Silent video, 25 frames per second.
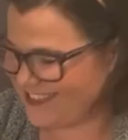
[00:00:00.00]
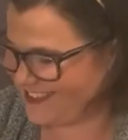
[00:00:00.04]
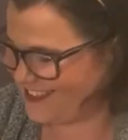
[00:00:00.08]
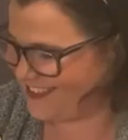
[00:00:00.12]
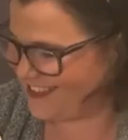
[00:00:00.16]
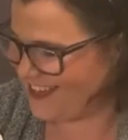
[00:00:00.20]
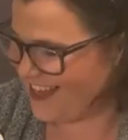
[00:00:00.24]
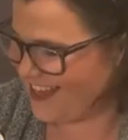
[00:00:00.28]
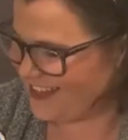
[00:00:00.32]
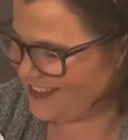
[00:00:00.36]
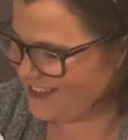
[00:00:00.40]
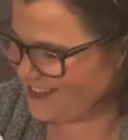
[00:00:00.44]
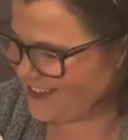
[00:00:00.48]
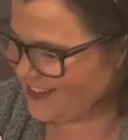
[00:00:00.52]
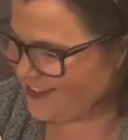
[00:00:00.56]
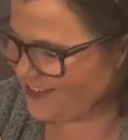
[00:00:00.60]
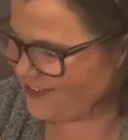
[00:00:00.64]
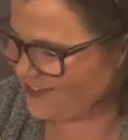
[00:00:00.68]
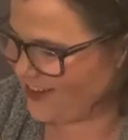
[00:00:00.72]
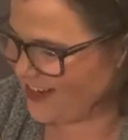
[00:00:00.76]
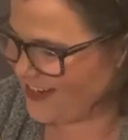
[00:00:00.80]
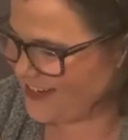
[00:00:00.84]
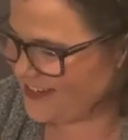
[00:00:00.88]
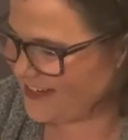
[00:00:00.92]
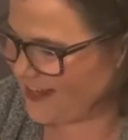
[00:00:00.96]
Yes, that's
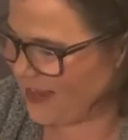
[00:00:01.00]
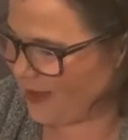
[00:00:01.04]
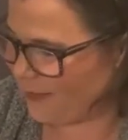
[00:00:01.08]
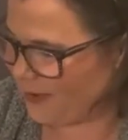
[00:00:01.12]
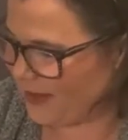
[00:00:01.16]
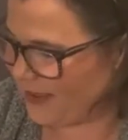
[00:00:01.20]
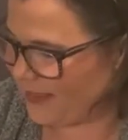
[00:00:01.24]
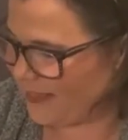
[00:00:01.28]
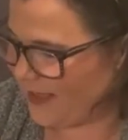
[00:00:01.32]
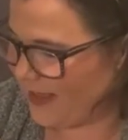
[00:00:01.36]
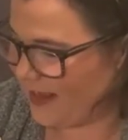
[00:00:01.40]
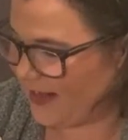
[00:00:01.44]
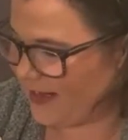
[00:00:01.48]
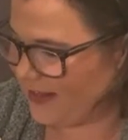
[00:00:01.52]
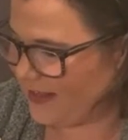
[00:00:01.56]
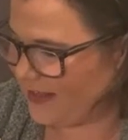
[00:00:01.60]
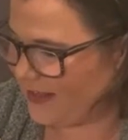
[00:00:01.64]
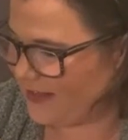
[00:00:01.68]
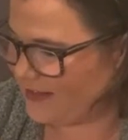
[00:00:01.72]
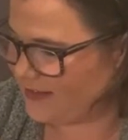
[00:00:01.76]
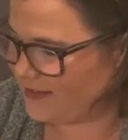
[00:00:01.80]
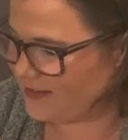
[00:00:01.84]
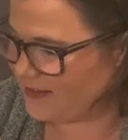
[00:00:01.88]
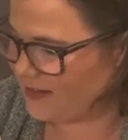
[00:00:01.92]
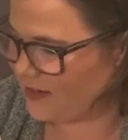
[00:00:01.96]
right, Tammy. That
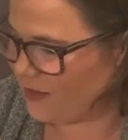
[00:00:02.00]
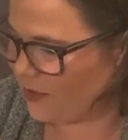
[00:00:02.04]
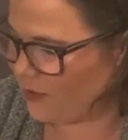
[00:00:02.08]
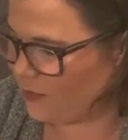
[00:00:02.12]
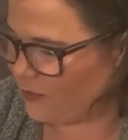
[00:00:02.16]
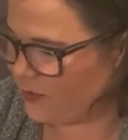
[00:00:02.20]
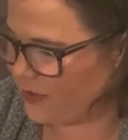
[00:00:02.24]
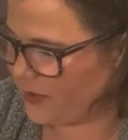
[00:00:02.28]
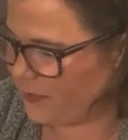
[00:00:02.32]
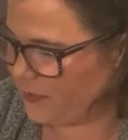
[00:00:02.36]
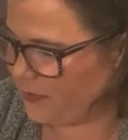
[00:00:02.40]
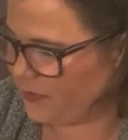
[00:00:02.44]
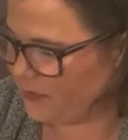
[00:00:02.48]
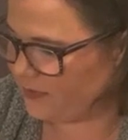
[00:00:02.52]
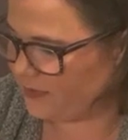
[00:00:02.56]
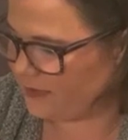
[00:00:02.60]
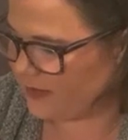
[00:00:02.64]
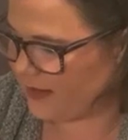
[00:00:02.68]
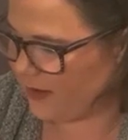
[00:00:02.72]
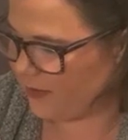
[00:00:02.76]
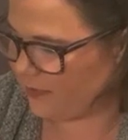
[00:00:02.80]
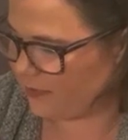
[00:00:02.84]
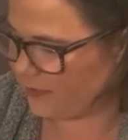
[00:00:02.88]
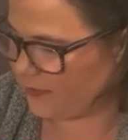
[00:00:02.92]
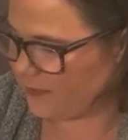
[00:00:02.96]
is an O-W sound.